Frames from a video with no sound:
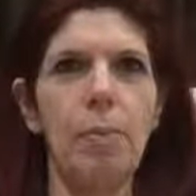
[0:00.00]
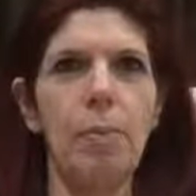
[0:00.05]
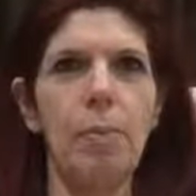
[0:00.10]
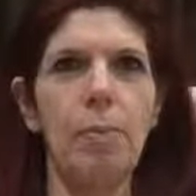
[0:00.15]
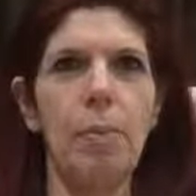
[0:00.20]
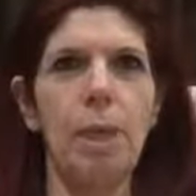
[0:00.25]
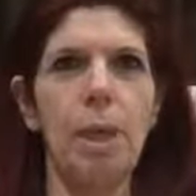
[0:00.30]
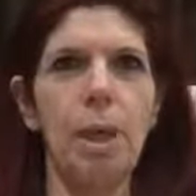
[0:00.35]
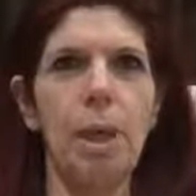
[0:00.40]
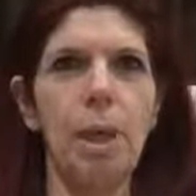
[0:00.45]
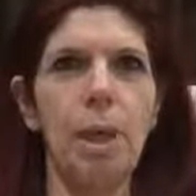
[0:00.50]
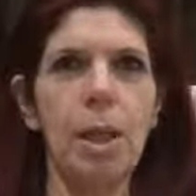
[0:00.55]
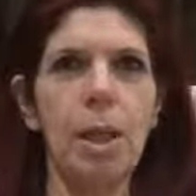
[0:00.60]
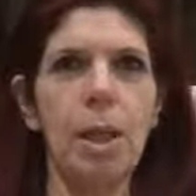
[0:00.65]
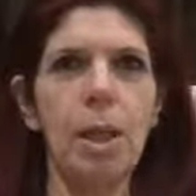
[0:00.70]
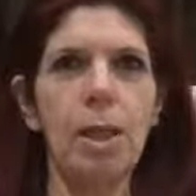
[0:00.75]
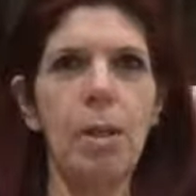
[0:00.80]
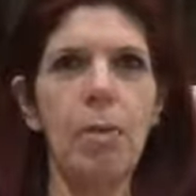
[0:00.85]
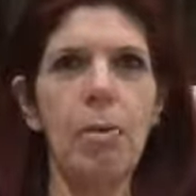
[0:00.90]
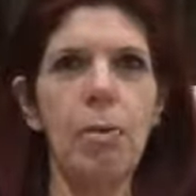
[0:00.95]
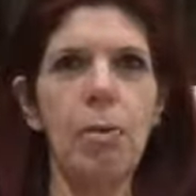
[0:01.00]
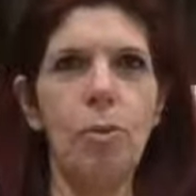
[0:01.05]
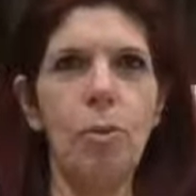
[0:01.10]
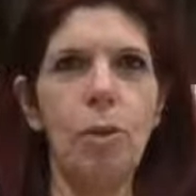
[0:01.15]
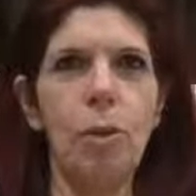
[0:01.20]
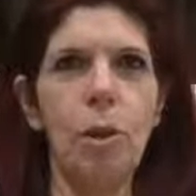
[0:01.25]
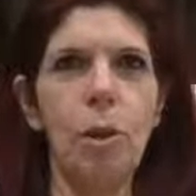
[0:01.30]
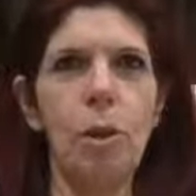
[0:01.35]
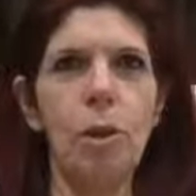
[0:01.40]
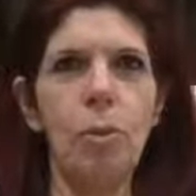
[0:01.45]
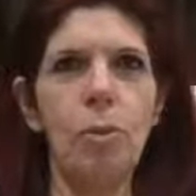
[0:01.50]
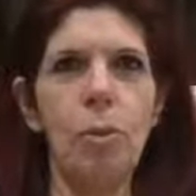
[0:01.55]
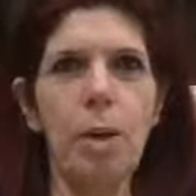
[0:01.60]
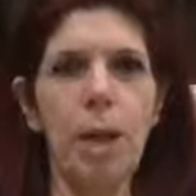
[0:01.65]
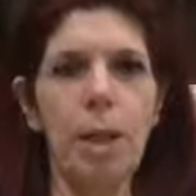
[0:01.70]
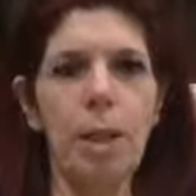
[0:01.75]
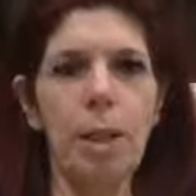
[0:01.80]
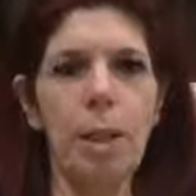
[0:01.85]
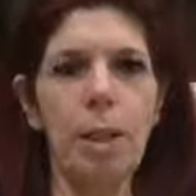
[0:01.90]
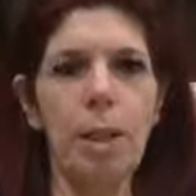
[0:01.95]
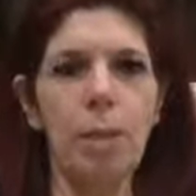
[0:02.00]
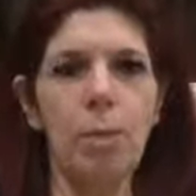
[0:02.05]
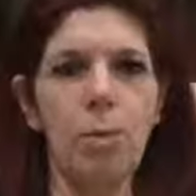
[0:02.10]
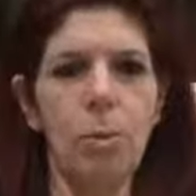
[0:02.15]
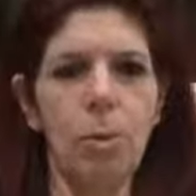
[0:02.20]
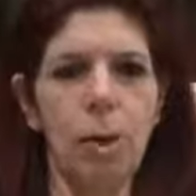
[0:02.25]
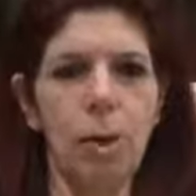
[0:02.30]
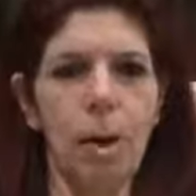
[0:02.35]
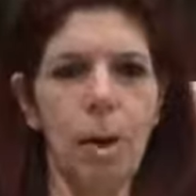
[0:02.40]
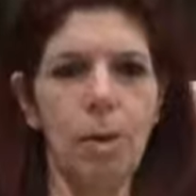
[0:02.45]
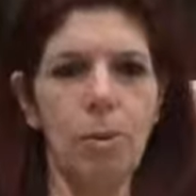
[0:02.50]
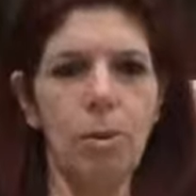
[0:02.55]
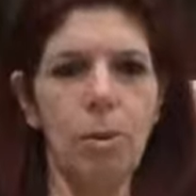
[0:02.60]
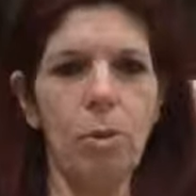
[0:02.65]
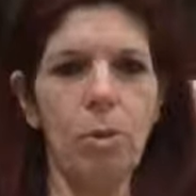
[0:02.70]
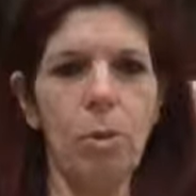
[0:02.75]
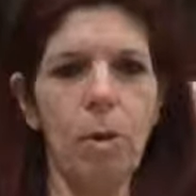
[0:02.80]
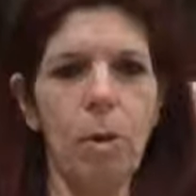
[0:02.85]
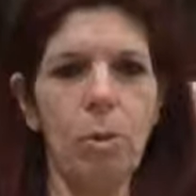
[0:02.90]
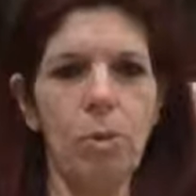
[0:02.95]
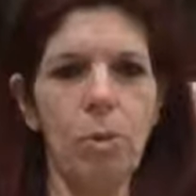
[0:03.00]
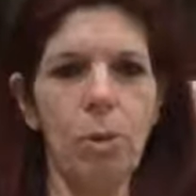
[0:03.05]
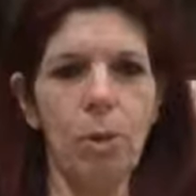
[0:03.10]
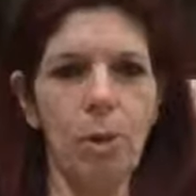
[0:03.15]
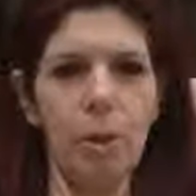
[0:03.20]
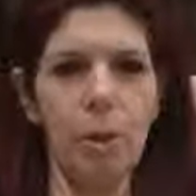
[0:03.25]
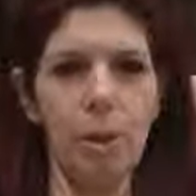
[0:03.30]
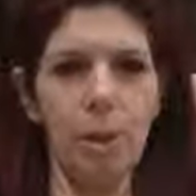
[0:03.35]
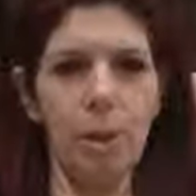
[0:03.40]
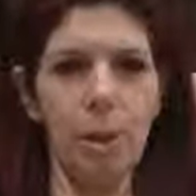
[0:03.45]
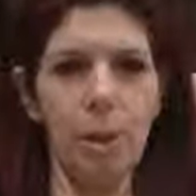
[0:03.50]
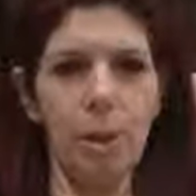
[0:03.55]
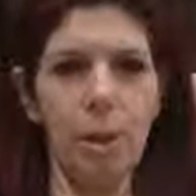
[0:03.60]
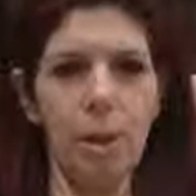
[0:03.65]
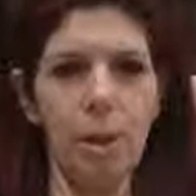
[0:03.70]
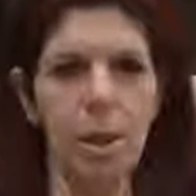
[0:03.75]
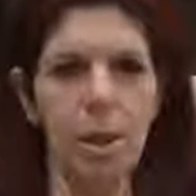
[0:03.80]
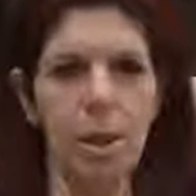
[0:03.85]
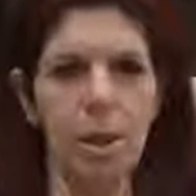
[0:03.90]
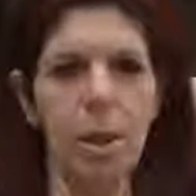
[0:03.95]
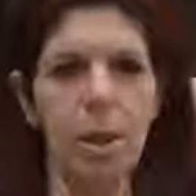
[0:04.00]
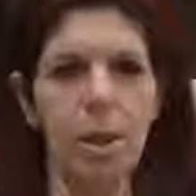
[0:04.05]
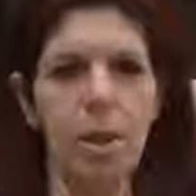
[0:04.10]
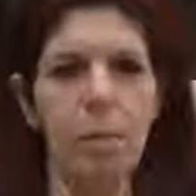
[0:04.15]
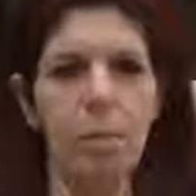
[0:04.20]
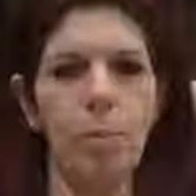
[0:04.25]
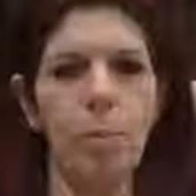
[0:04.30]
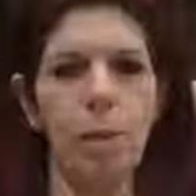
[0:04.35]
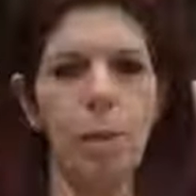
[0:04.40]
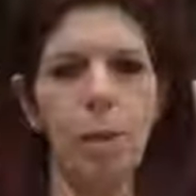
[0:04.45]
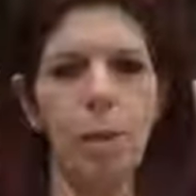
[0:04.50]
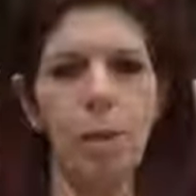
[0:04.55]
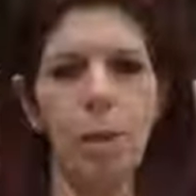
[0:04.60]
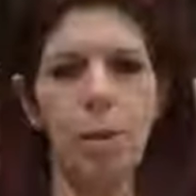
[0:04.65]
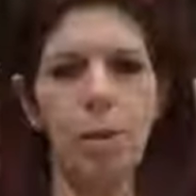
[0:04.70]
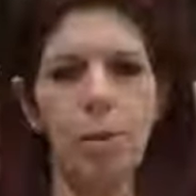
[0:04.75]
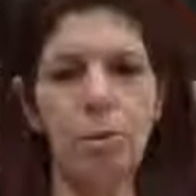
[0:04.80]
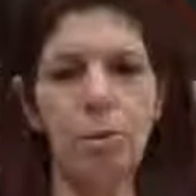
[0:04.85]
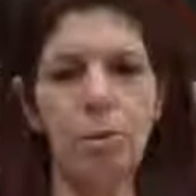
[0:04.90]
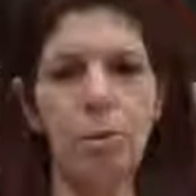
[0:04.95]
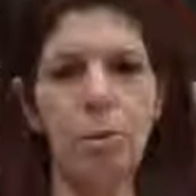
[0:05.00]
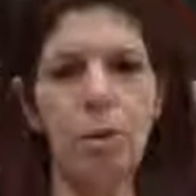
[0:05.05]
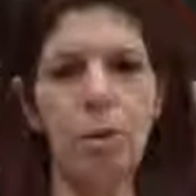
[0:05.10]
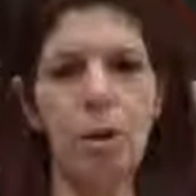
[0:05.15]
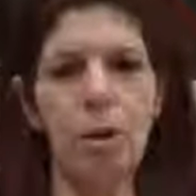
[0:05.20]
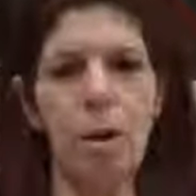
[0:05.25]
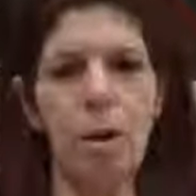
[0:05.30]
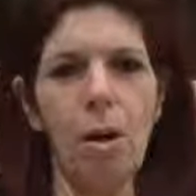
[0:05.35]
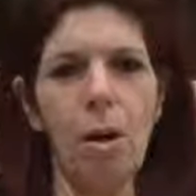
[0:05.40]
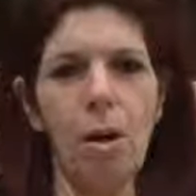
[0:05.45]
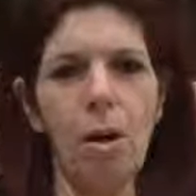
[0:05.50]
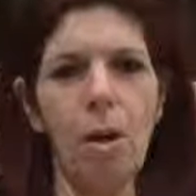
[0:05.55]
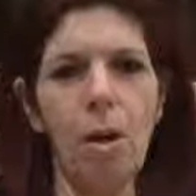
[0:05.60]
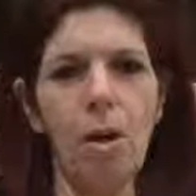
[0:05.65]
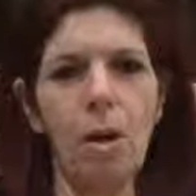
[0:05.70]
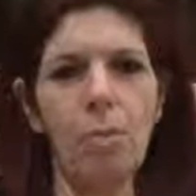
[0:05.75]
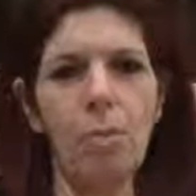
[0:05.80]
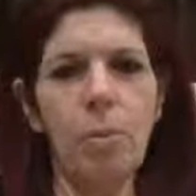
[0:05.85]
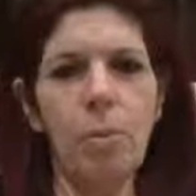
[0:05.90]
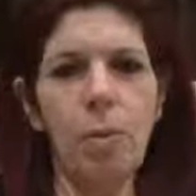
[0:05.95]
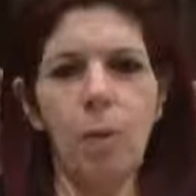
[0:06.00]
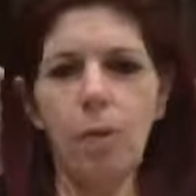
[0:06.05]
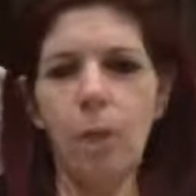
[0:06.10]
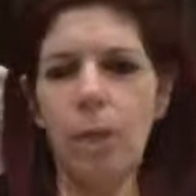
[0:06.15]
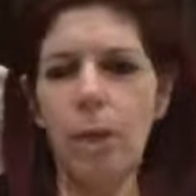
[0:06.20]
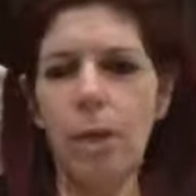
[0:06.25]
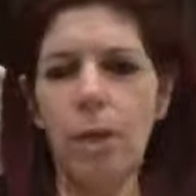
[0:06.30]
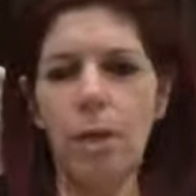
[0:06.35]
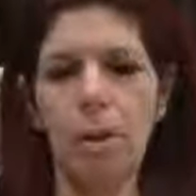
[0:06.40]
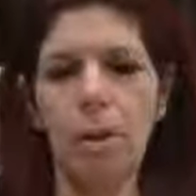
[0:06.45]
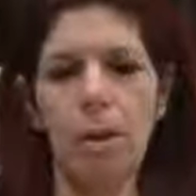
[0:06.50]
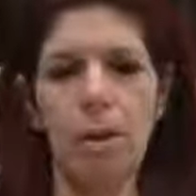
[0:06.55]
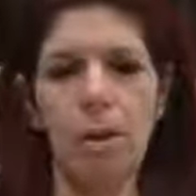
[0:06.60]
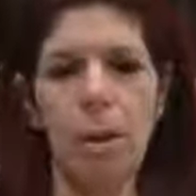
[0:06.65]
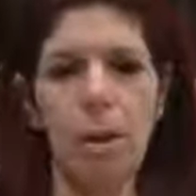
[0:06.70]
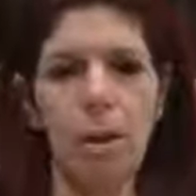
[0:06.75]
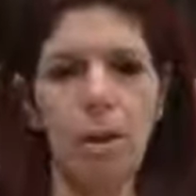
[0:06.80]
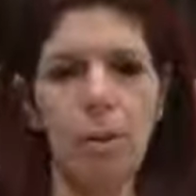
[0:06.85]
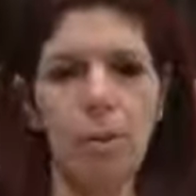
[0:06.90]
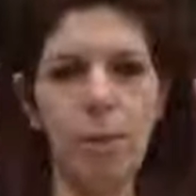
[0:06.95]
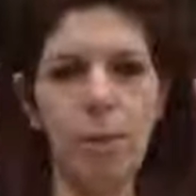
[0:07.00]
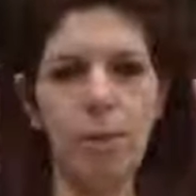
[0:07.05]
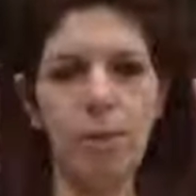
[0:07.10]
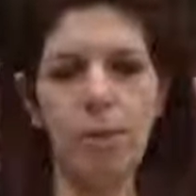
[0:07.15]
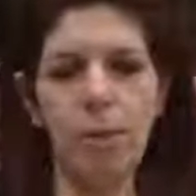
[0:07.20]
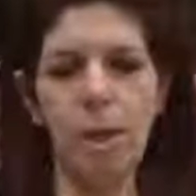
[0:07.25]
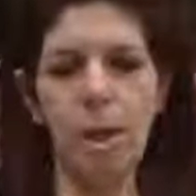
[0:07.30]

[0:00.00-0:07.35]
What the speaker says: healing for humanity is what God told me to put, because we're all imperfect, all of us.